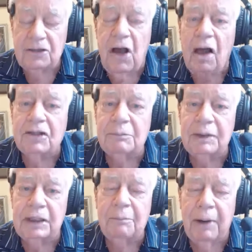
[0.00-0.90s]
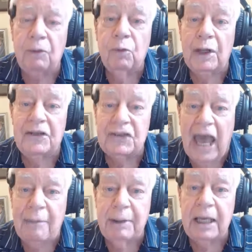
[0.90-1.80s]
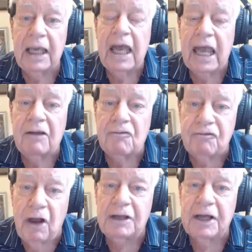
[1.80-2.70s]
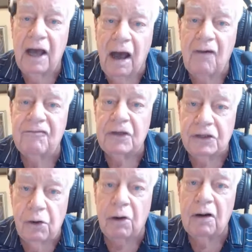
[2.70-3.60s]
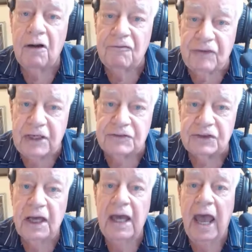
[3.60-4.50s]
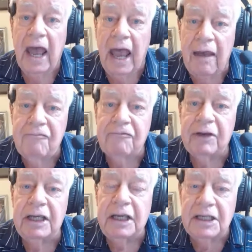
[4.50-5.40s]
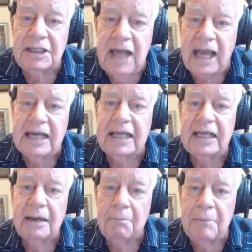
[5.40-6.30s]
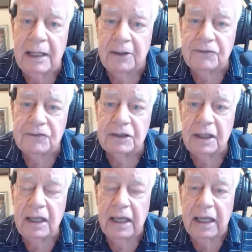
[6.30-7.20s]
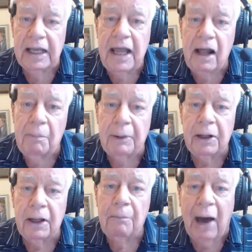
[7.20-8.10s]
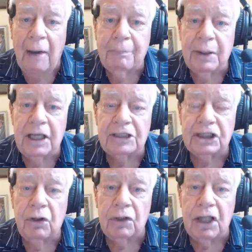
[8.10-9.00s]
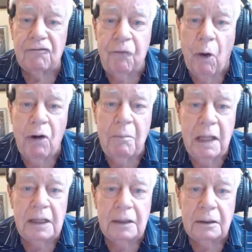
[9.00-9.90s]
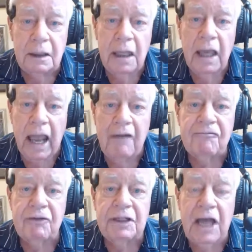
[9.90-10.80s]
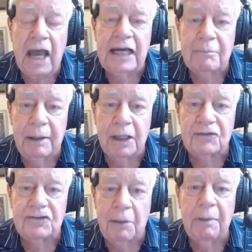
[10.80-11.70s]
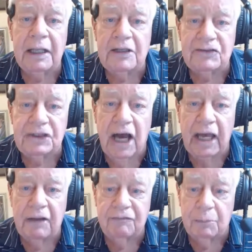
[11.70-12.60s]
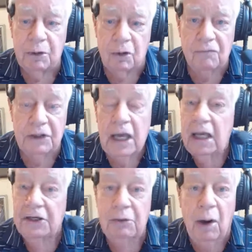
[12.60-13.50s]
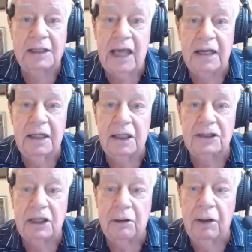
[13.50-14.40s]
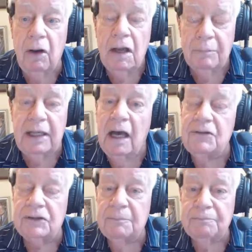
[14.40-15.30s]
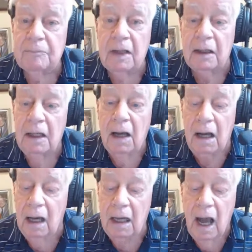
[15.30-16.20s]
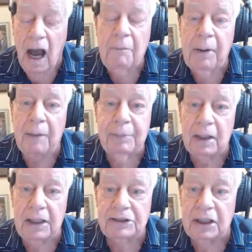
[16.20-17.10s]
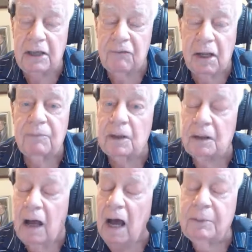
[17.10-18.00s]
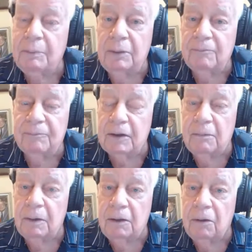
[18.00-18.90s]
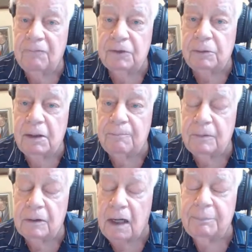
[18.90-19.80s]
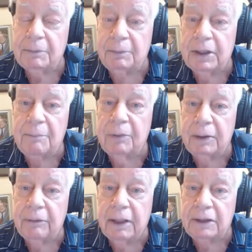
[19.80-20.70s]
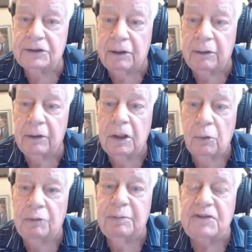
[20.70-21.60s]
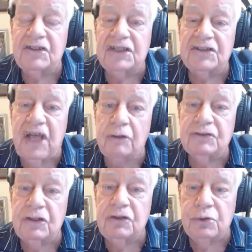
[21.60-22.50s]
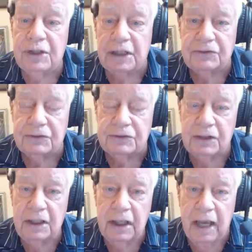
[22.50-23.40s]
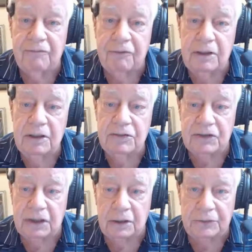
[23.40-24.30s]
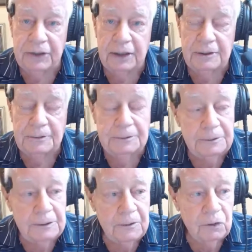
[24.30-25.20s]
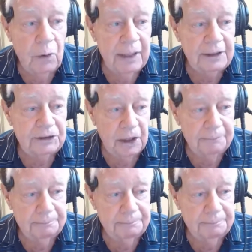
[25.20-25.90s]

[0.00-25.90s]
Talk to me about what is happening in front of your face. Every 90 minutes in Alberta, population only 4 million, every 90 minutes somebody is dying from COVID. Do you want that in Ontario? Because our population, if the comparable, if the comparable number here in Ontario would be 6,000 new cases every single day. Go ahead, John.